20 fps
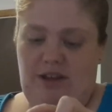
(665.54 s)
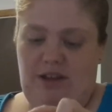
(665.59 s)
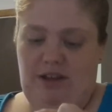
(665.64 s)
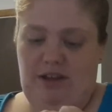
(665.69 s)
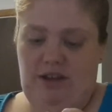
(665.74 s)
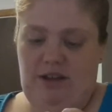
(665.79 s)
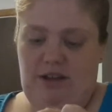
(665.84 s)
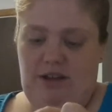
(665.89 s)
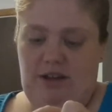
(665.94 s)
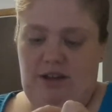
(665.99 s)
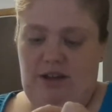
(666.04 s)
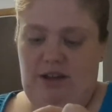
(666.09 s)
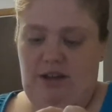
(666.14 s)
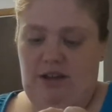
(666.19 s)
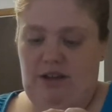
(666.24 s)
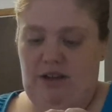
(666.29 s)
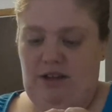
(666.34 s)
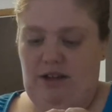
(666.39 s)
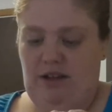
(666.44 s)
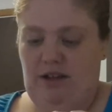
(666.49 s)

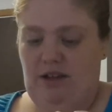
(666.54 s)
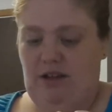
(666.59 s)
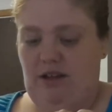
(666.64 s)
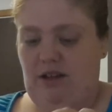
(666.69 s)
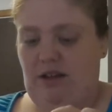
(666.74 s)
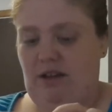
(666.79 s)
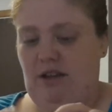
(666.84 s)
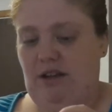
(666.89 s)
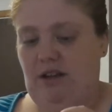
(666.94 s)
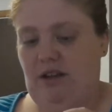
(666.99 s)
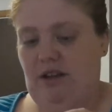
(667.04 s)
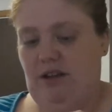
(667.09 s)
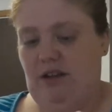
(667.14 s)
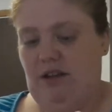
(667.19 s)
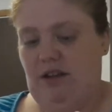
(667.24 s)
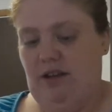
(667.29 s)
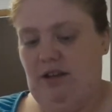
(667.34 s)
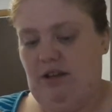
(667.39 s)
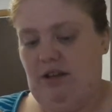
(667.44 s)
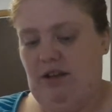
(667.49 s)

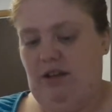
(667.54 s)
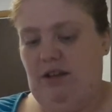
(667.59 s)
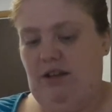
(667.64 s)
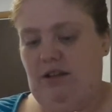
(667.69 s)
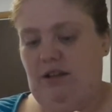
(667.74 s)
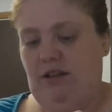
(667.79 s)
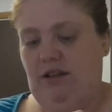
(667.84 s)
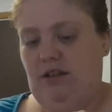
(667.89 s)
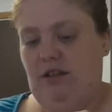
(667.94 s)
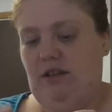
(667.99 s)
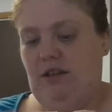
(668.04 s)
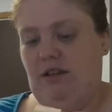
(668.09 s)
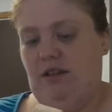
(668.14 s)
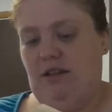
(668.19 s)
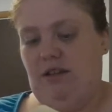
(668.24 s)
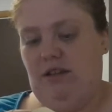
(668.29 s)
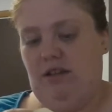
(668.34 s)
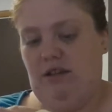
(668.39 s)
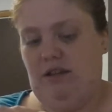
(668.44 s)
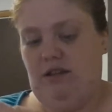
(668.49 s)

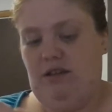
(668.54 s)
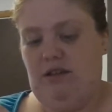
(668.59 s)
No one is speaking in this clip.